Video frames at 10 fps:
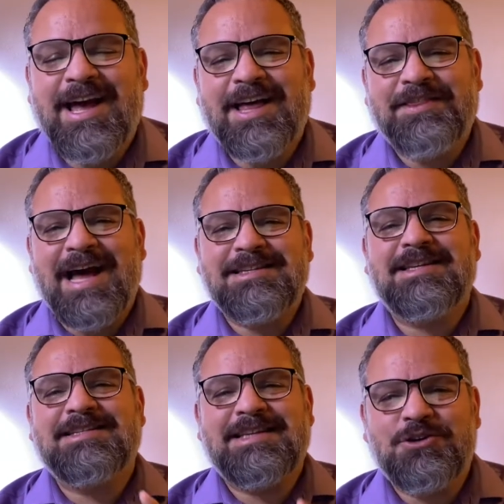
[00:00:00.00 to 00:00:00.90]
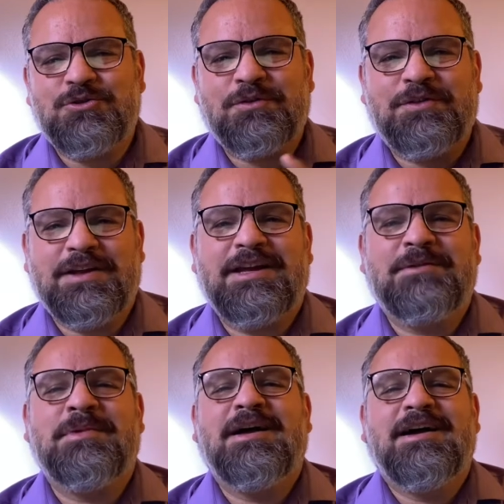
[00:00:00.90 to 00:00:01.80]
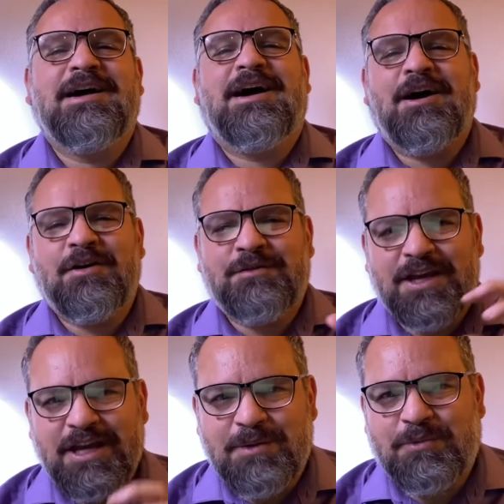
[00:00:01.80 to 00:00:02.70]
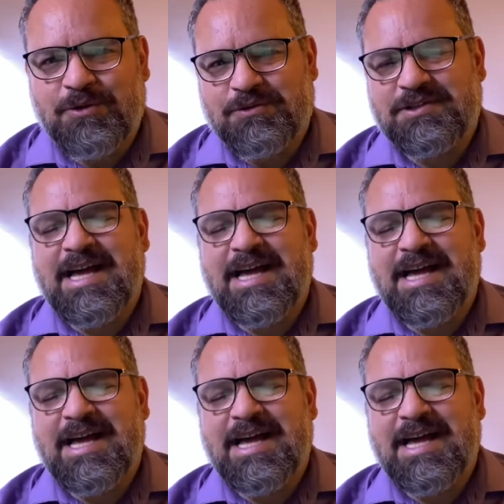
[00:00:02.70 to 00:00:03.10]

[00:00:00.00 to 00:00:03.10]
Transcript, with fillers: And that's the central theme of Hebrews.